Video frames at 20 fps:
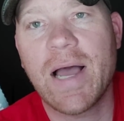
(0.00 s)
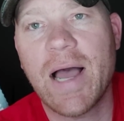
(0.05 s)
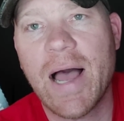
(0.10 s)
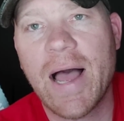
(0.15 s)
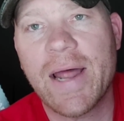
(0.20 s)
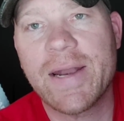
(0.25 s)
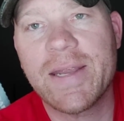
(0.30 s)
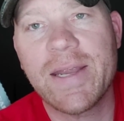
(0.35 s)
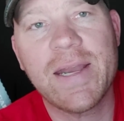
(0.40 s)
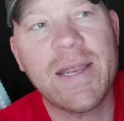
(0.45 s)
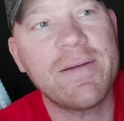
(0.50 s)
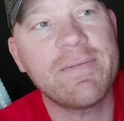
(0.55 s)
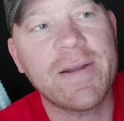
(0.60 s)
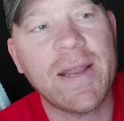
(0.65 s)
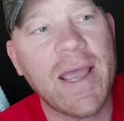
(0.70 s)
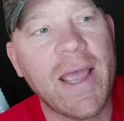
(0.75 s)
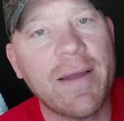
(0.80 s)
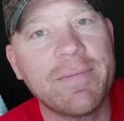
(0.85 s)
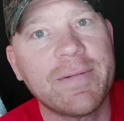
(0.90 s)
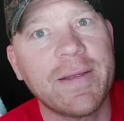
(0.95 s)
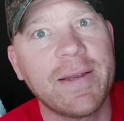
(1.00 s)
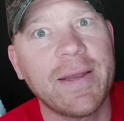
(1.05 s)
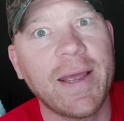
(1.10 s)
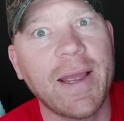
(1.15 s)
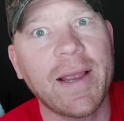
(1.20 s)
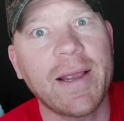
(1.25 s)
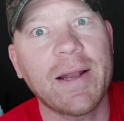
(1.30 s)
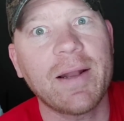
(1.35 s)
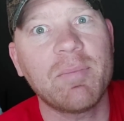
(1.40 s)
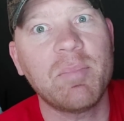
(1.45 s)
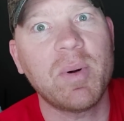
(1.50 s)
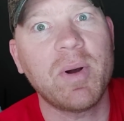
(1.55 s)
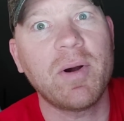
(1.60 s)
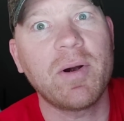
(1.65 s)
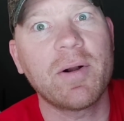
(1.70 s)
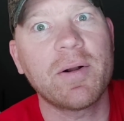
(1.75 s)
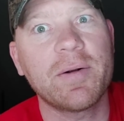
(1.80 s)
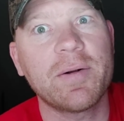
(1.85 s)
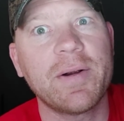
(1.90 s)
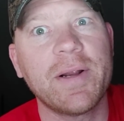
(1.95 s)
I didn't even have to take it
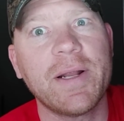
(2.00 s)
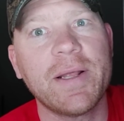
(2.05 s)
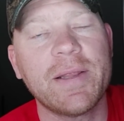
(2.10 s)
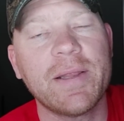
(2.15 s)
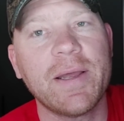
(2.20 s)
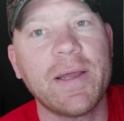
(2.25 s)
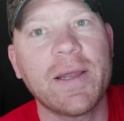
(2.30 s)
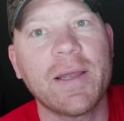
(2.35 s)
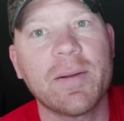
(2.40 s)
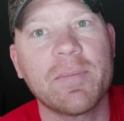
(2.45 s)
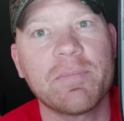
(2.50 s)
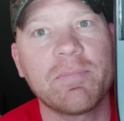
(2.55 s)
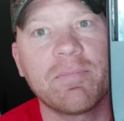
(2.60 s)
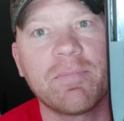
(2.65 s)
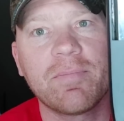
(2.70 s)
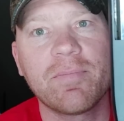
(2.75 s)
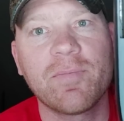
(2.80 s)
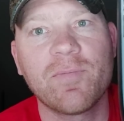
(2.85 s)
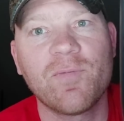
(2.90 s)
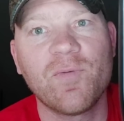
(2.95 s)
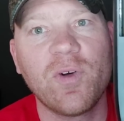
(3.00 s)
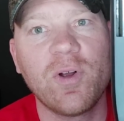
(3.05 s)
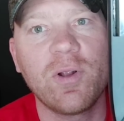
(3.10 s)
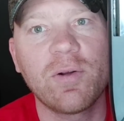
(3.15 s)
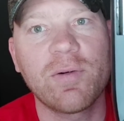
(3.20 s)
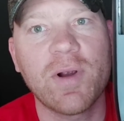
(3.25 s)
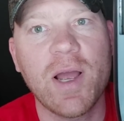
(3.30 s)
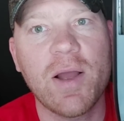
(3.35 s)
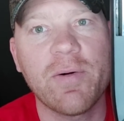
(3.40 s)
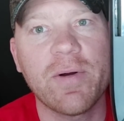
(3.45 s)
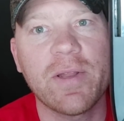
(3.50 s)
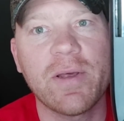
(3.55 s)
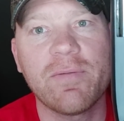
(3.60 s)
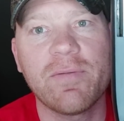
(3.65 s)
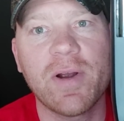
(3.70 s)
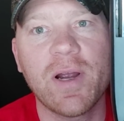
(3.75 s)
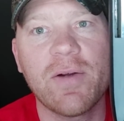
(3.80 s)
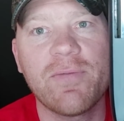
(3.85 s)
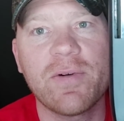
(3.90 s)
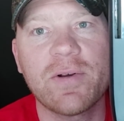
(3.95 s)
apart or anything and fool around with it.
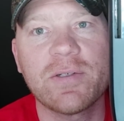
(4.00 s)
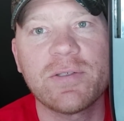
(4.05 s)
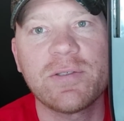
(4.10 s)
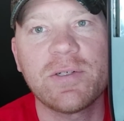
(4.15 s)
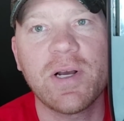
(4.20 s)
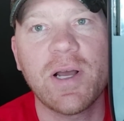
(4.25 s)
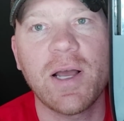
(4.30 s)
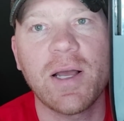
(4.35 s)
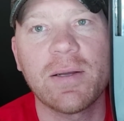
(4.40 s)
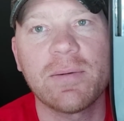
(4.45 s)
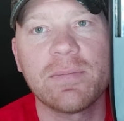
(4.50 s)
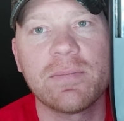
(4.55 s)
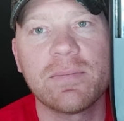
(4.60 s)
Very first try.